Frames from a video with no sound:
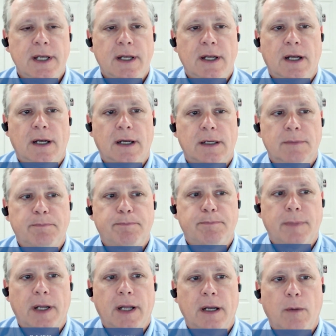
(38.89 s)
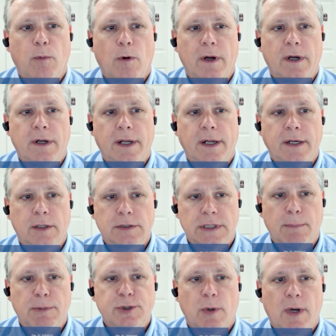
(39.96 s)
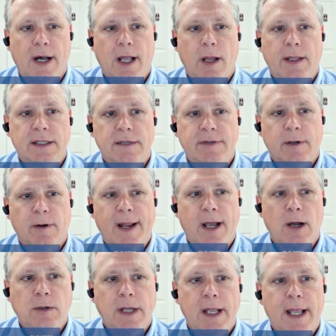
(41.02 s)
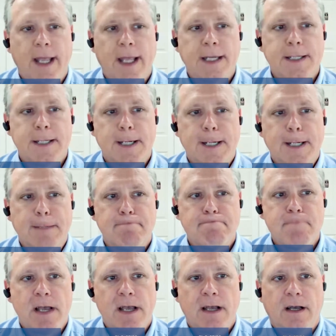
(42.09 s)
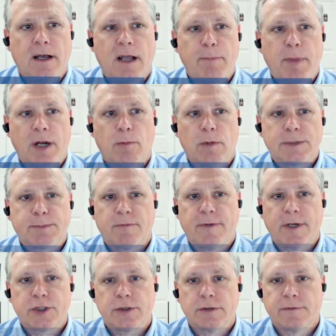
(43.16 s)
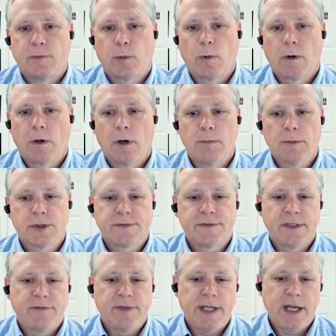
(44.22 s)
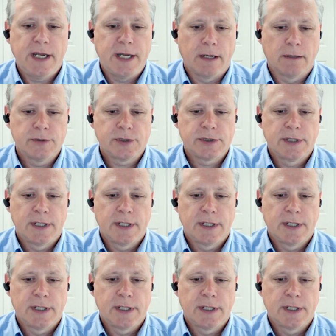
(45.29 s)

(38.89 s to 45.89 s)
Uh, we're in Columbus, Ohio. I live here now, and um, I've been a risk professional for almost 15 years.